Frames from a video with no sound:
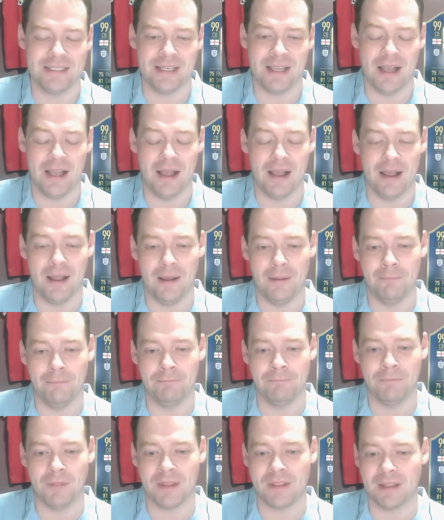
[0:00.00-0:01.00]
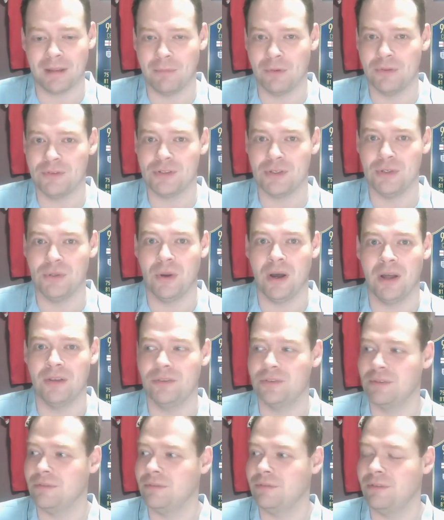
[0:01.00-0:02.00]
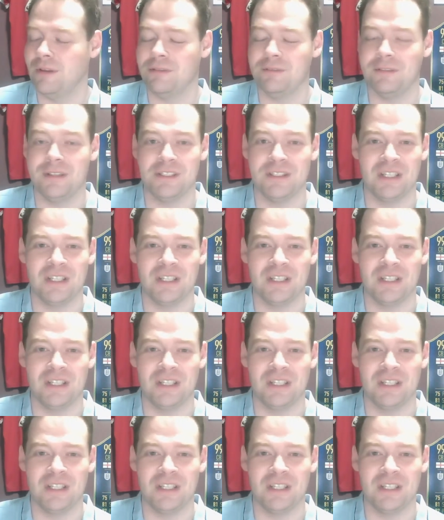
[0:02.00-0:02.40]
I think I'm on 250,